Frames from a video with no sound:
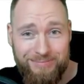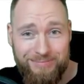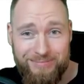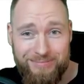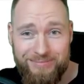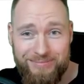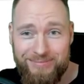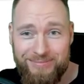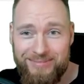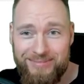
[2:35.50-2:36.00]

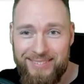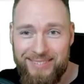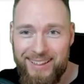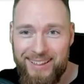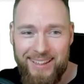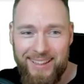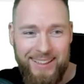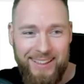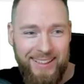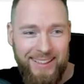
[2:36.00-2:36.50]

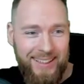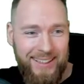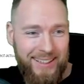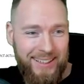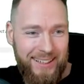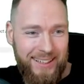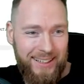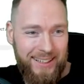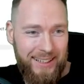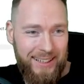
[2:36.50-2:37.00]

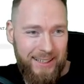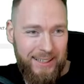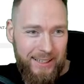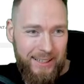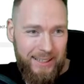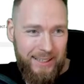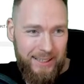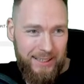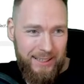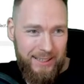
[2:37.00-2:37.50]

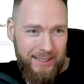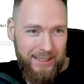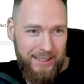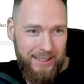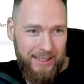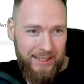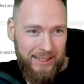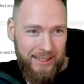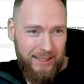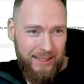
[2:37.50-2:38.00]

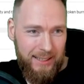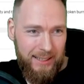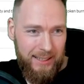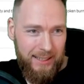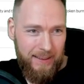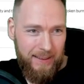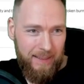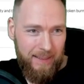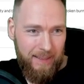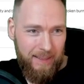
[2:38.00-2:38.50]
[no speech]